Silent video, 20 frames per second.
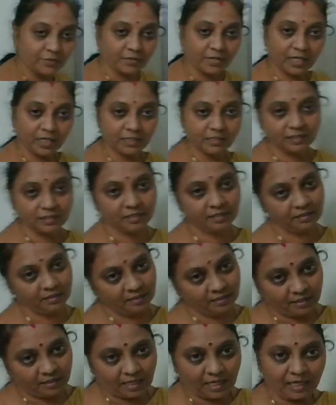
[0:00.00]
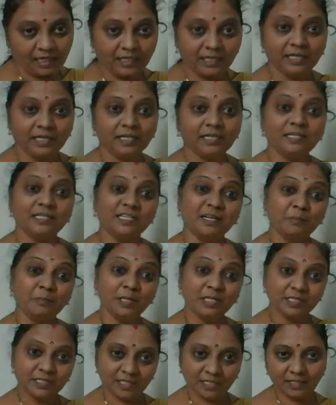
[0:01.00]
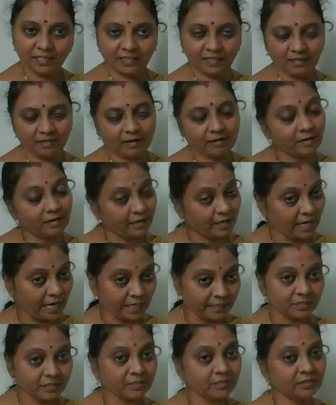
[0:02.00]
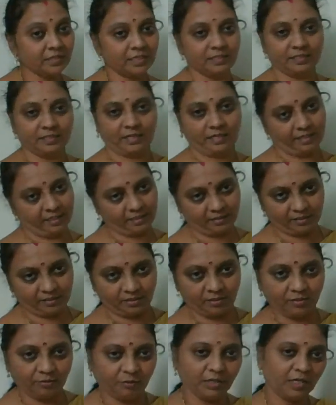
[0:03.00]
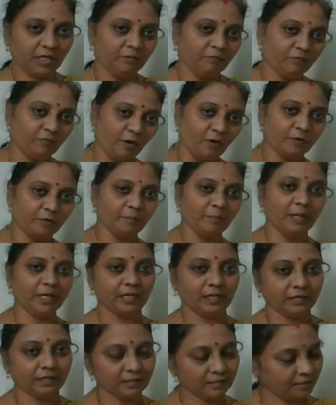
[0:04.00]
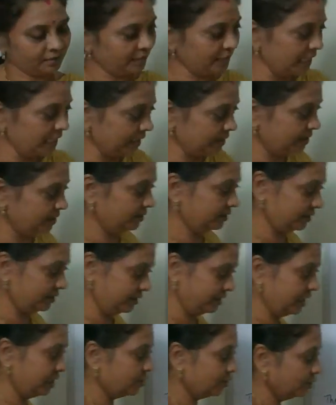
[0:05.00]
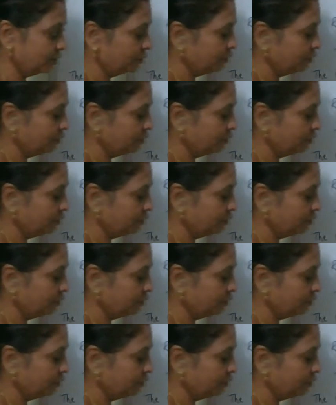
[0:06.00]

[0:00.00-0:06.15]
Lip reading: write latter, latter is correct. Okay, former and latter, these two